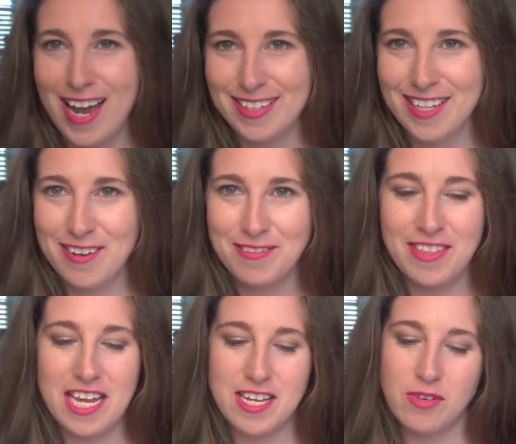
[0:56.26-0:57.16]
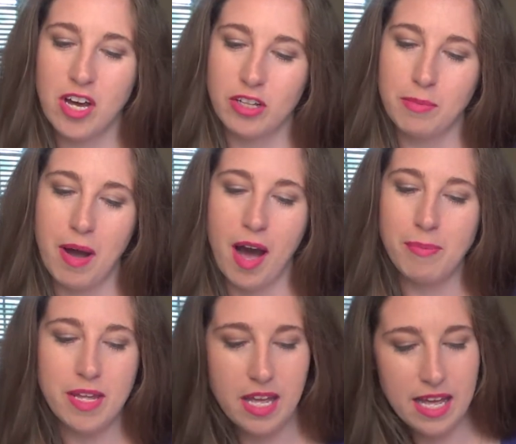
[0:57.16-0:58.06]
I love. Thank you,
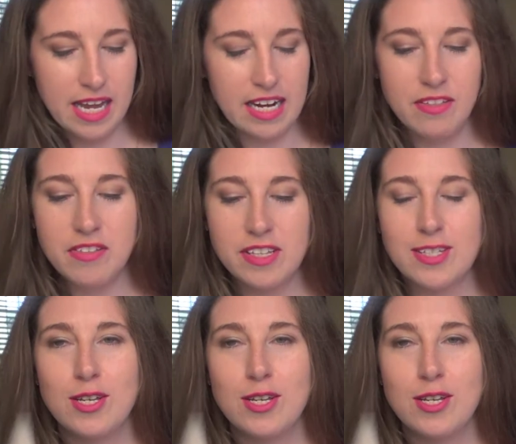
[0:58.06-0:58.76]
ColourPop. And I think that's